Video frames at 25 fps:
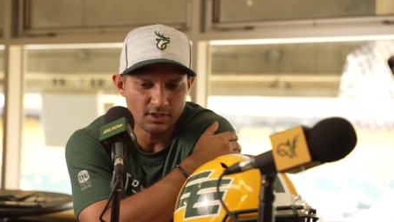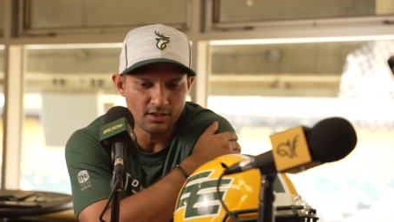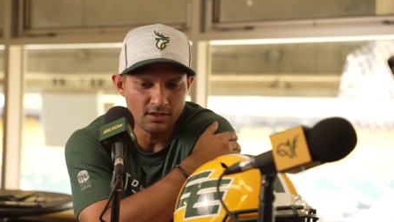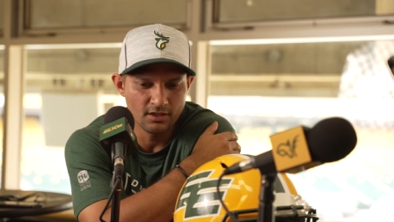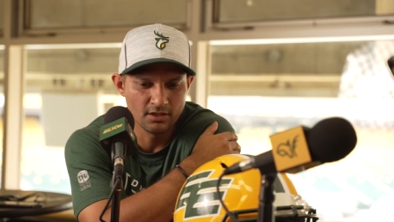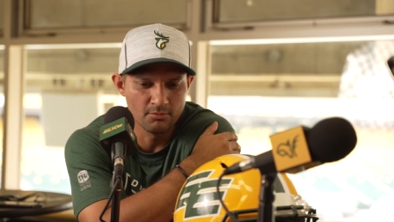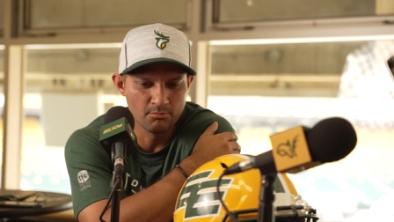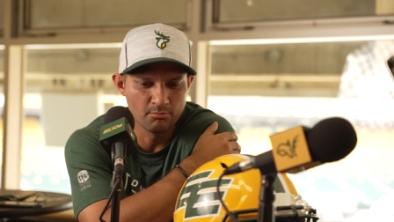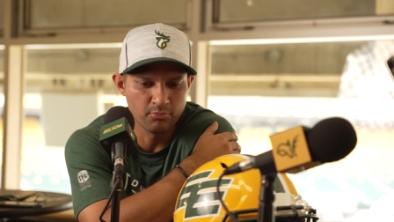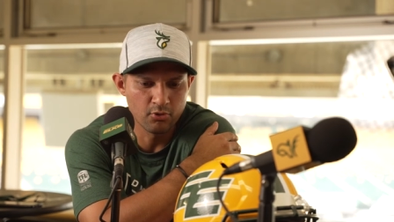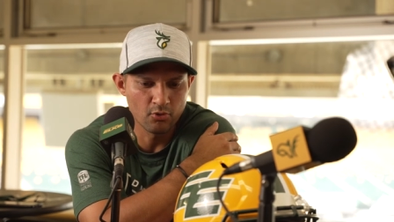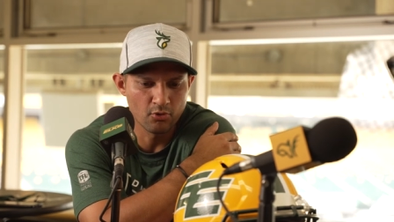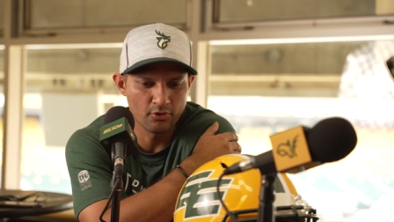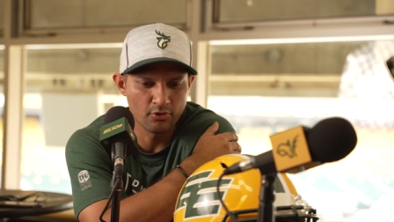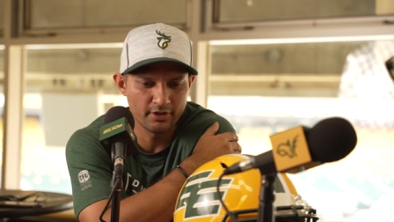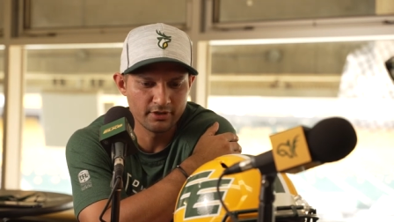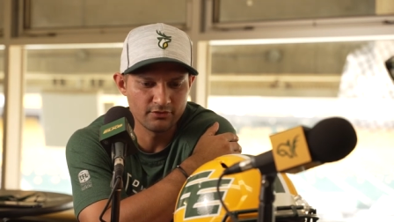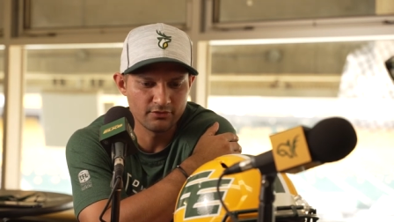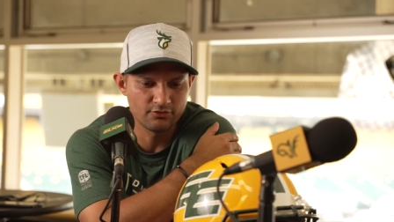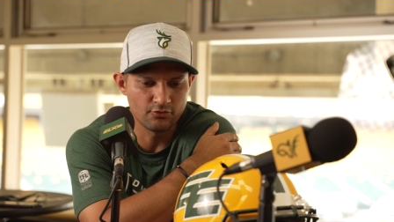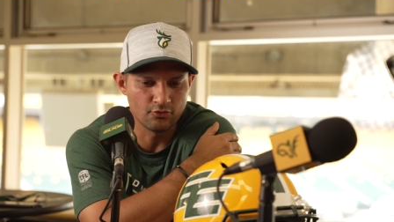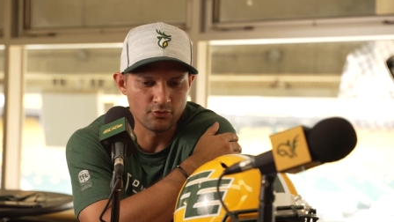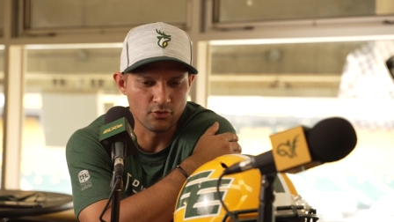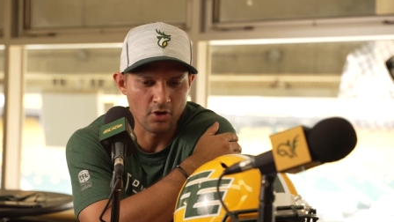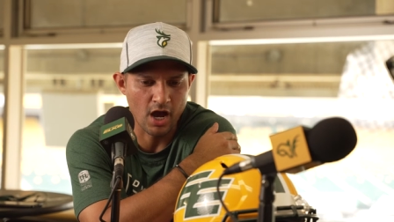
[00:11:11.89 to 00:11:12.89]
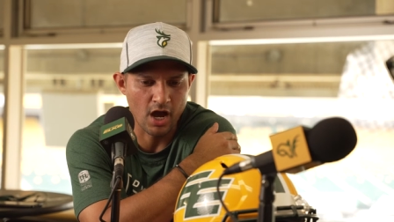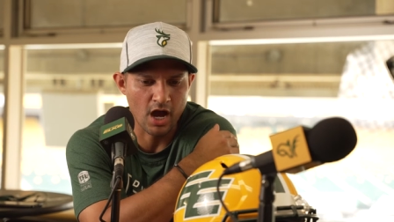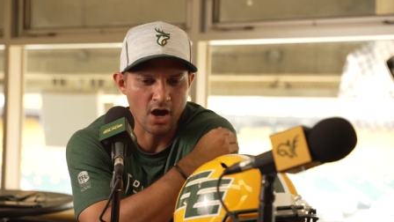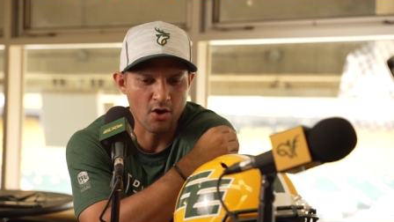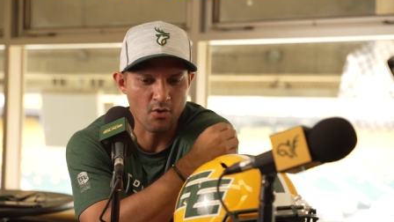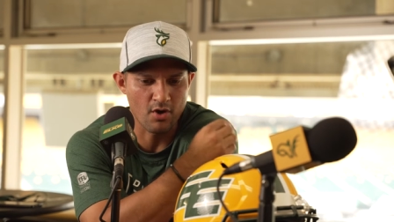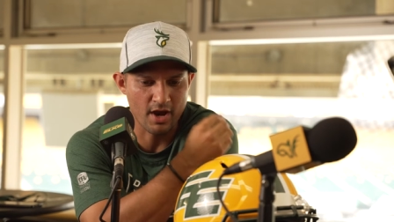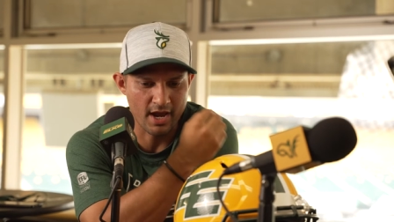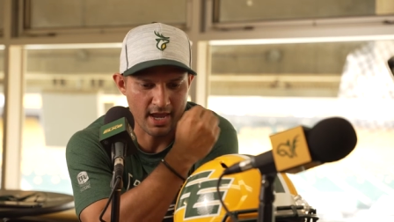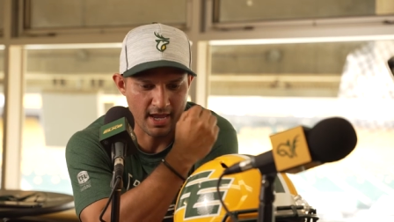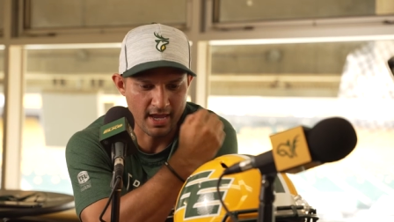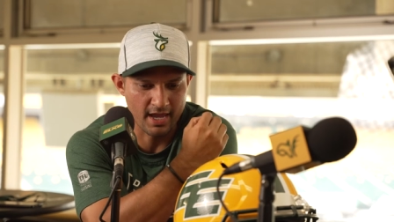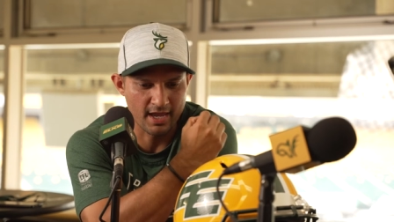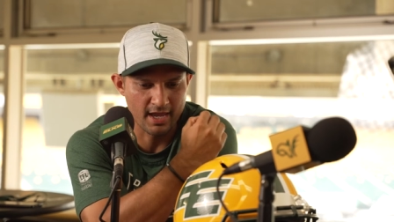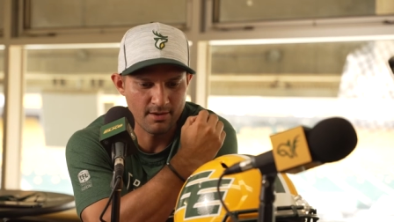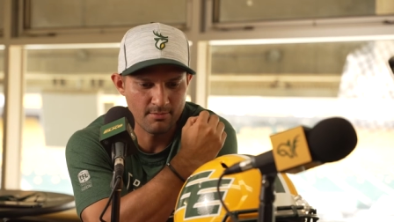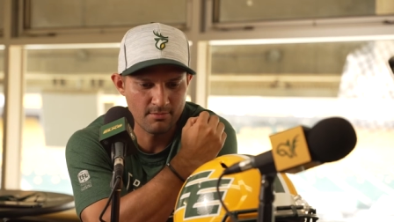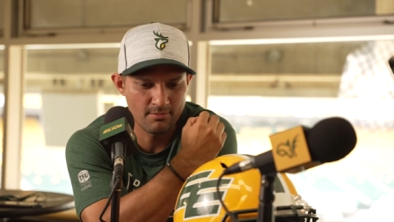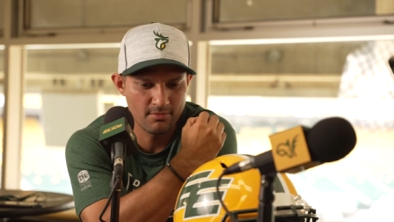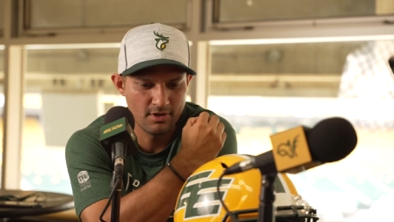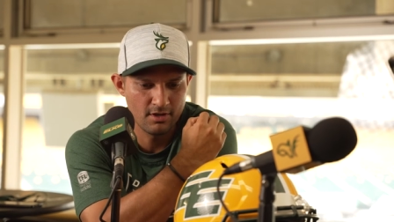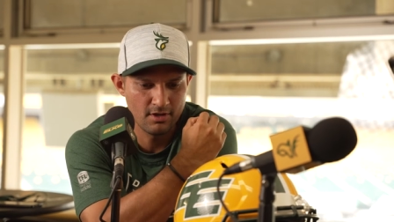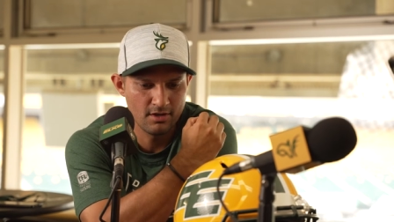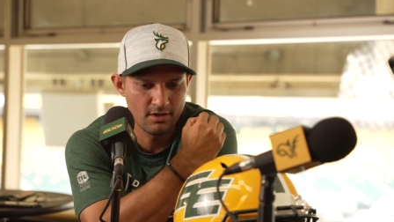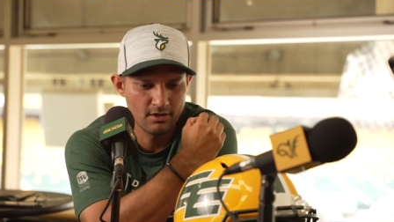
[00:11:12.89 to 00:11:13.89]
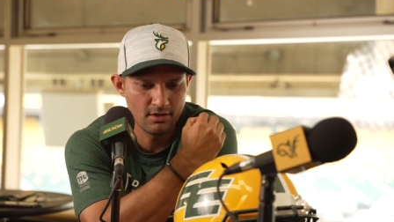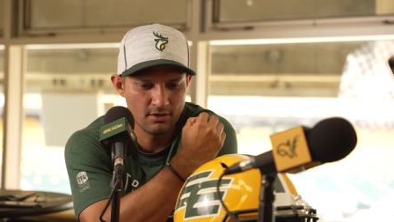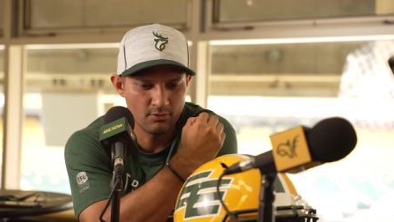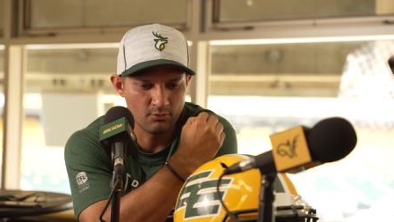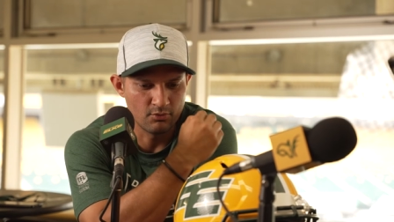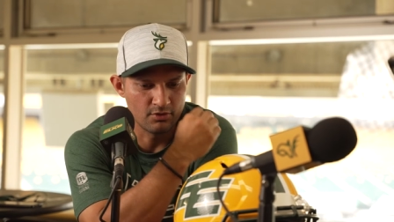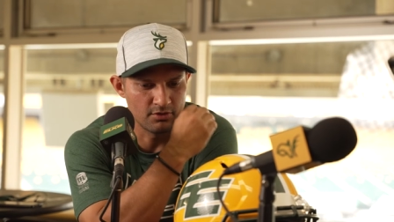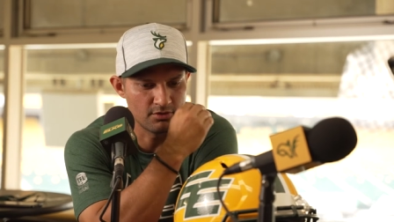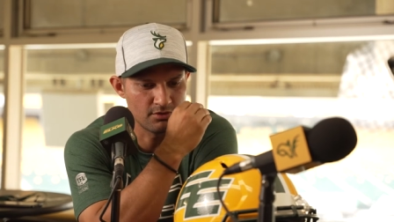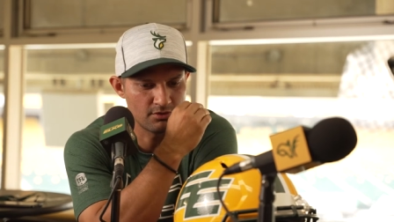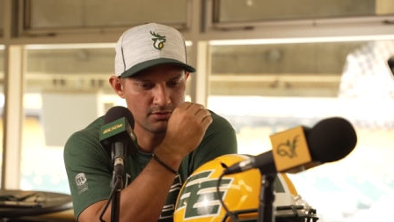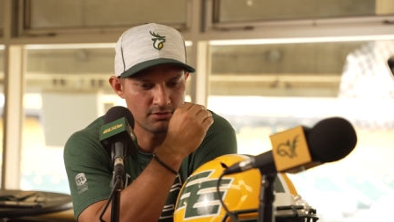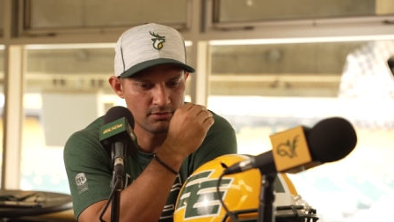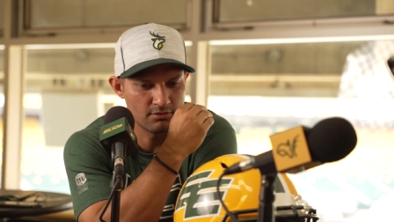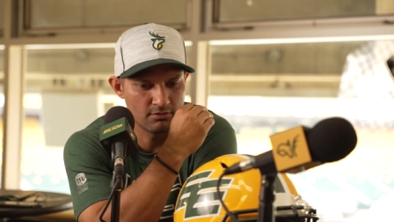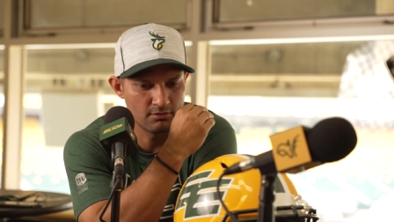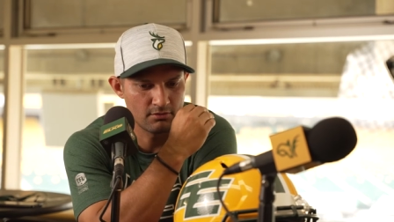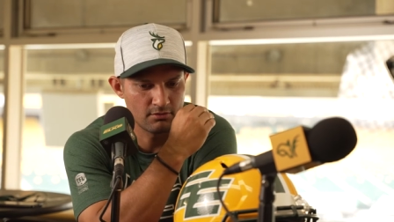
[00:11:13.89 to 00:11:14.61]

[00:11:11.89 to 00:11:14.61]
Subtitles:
important to how I am with